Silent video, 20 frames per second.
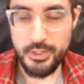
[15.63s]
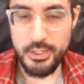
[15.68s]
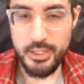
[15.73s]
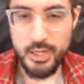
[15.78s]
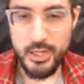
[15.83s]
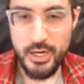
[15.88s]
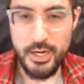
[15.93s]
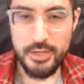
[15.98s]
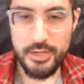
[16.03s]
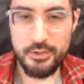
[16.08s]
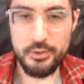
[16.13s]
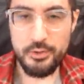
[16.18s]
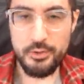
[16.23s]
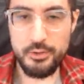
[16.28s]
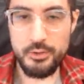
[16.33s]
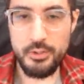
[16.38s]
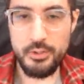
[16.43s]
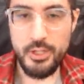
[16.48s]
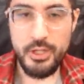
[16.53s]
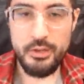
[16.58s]
I had a
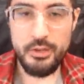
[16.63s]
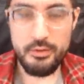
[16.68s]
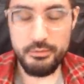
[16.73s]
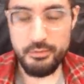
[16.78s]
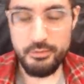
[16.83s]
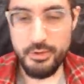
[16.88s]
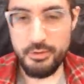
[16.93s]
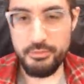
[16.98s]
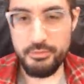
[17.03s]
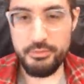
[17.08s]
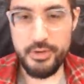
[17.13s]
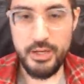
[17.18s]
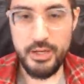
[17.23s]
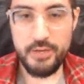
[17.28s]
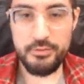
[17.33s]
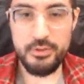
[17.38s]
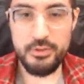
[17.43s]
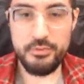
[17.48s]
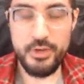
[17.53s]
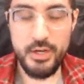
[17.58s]
goal of 5
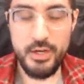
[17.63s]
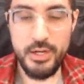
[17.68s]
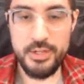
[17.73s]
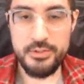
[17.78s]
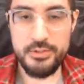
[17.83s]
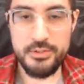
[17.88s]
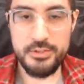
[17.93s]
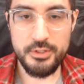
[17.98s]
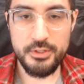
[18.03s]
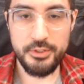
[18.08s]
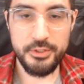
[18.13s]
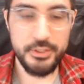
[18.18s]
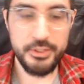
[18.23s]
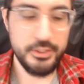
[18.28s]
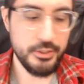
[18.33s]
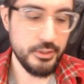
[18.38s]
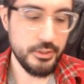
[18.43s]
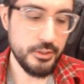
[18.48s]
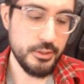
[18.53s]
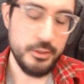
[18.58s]
Divines to
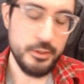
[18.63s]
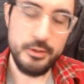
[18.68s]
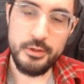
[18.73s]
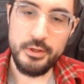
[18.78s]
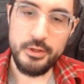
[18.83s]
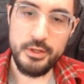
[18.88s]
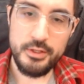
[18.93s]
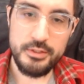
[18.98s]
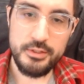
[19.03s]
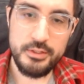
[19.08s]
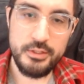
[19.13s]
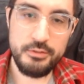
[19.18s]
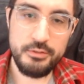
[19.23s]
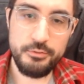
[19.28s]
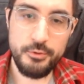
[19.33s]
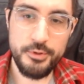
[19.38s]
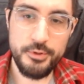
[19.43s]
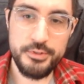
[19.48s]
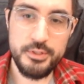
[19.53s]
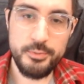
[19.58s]
clear
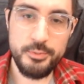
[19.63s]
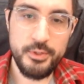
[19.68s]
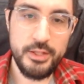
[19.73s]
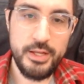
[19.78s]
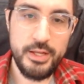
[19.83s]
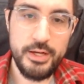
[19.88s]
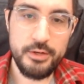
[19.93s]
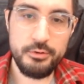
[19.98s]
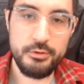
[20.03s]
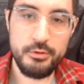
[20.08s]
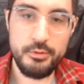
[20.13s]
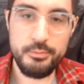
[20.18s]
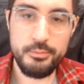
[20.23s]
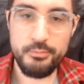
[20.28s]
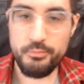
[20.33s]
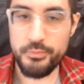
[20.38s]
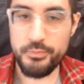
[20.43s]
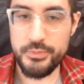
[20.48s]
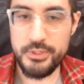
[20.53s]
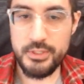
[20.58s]
T4
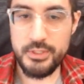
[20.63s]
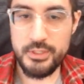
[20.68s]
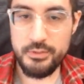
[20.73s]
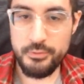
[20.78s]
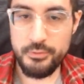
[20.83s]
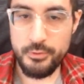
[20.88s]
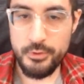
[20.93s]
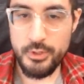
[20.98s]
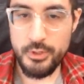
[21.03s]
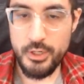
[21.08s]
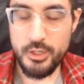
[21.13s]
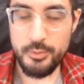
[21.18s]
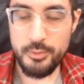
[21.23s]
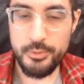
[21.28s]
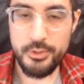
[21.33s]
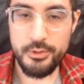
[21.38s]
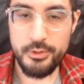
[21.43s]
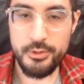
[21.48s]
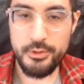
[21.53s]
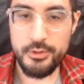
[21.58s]
Simulacrum, T4
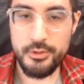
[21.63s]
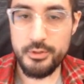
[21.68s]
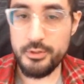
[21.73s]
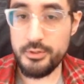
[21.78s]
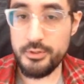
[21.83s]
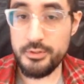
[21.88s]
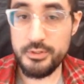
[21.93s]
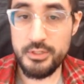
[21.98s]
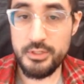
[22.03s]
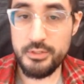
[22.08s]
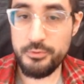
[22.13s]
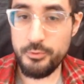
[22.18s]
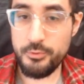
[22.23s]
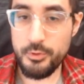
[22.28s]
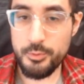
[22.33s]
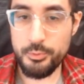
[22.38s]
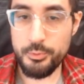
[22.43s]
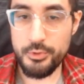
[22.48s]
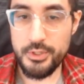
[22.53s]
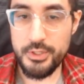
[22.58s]
Arbiter,
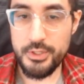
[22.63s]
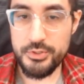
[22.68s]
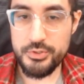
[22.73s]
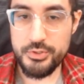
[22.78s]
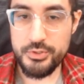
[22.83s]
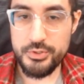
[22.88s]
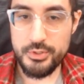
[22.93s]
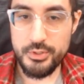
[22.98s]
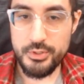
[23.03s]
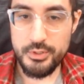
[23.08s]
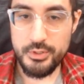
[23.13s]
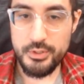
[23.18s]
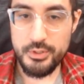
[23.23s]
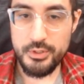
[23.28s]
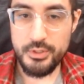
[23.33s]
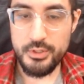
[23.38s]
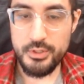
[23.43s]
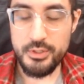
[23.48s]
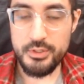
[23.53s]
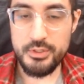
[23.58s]
T4 Breach,
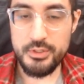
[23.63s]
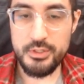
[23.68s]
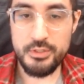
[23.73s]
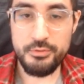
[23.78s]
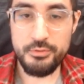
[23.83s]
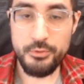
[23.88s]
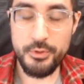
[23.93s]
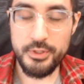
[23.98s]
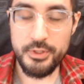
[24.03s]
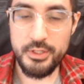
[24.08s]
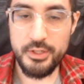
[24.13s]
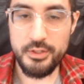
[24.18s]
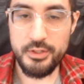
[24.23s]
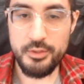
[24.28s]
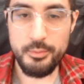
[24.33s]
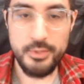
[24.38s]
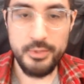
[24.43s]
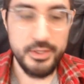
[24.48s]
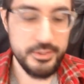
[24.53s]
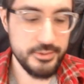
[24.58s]
T4 King of the
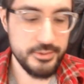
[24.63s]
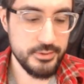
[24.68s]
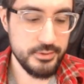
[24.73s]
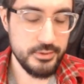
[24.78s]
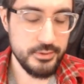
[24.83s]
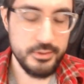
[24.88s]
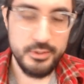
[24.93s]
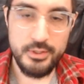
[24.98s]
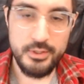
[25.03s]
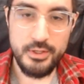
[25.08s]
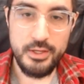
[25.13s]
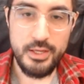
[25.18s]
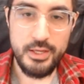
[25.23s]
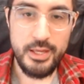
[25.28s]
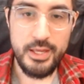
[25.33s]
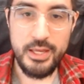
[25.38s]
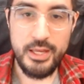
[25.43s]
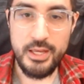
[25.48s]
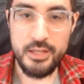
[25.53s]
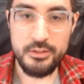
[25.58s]
Mist,
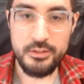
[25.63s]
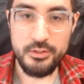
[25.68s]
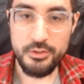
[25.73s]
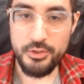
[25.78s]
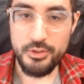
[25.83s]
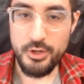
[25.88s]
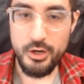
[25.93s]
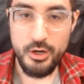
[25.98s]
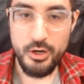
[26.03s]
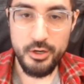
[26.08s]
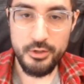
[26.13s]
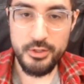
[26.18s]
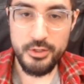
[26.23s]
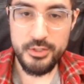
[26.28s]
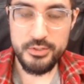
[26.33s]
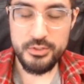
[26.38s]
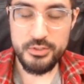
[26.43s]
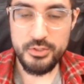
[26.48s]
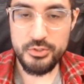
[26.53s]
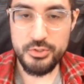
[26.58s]
and the
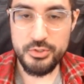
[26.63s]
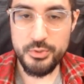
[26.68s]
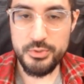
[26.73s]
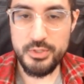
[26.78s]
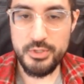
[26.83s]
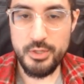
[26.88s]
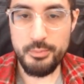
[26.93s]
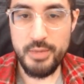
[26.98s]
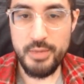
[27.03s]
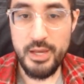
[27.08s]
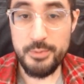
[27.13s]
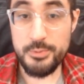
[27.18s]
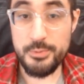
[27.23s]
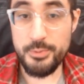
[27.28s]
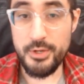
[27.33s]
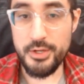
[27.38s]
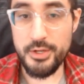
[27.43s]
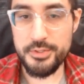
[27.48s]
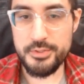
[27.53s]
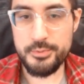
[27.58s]
hardest juiced up maps
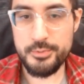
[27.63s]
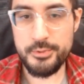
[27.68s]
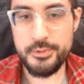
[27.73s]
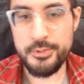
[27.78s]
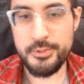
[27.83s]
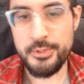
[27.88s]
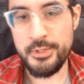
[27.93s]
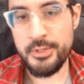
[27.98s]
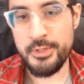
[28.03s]
possible.